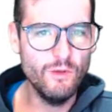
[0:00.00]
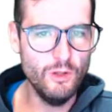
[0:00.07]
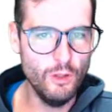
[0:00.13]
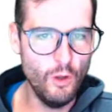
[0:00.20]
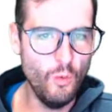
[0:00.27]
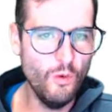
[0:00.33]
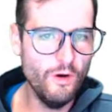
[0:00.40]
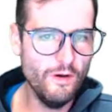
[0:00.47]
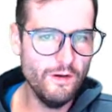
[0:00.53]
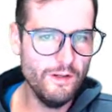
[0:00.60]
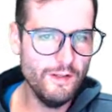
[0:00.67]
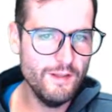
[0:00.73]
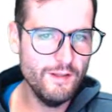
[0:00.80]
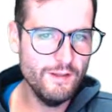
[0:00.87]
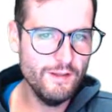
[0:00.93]
lower
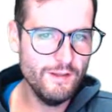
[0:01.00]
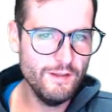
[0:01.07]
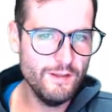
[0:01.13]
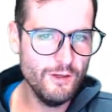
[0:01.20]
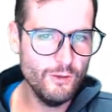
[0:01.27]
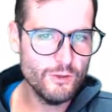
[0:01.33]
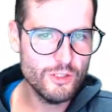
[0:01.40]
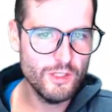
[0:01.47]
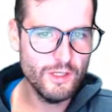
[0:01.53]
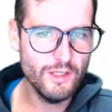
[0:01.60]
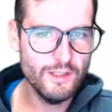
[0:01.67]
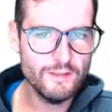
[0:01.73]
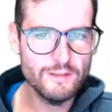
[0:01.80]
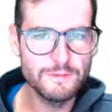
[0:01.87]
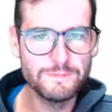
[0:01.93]
in the ocean, I
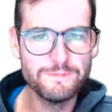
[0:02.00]
guess.